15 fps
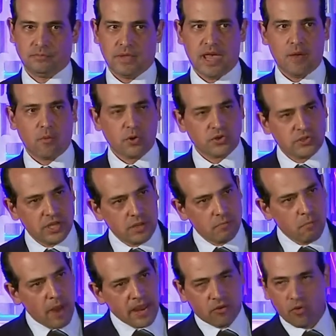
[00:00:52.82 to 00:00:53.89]
And we're seeing
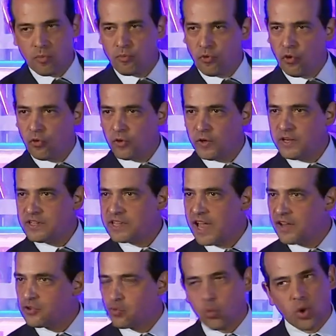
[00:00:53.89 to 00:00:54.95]
microbreweries
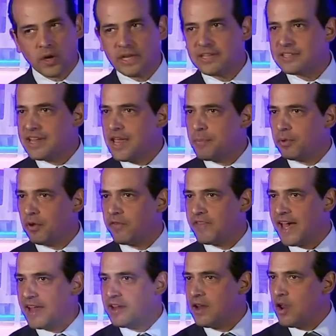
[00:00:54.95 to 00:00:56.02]
as one example of
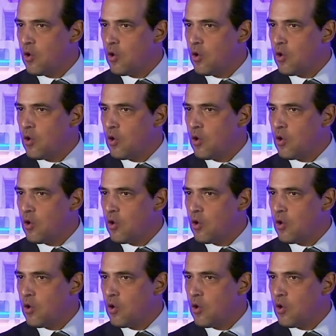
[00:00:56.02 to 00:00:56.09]
that,